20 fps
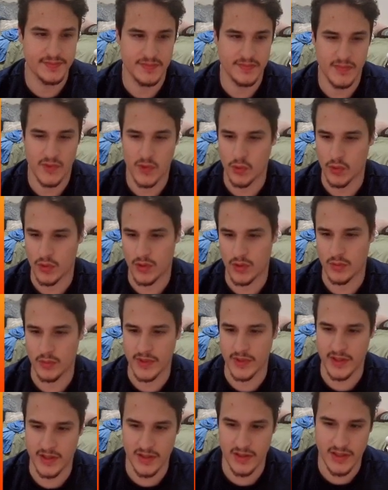Or we
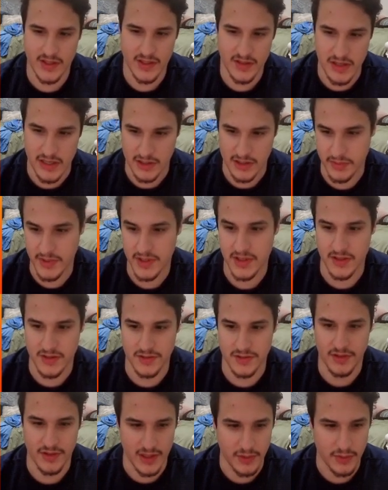can get attacked by
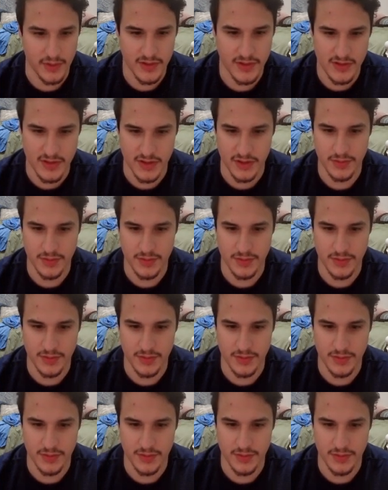Duskull, that works too.